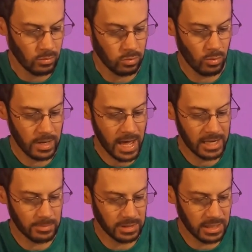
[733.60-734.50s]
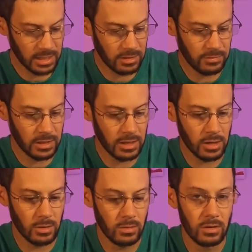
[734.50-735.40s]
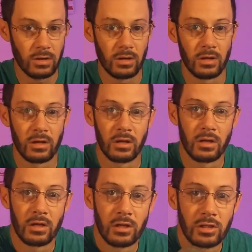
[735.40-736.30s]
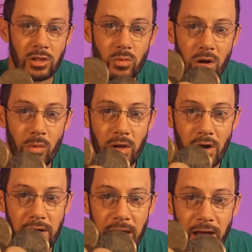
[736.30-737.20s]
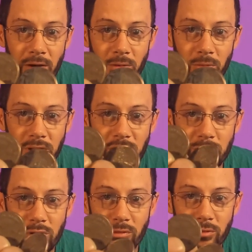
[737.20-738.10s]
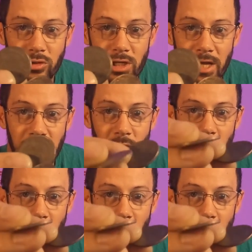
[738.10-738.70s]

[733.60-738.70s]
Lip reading: what we had at the beginning of the video to where we are now with these beautiful shiny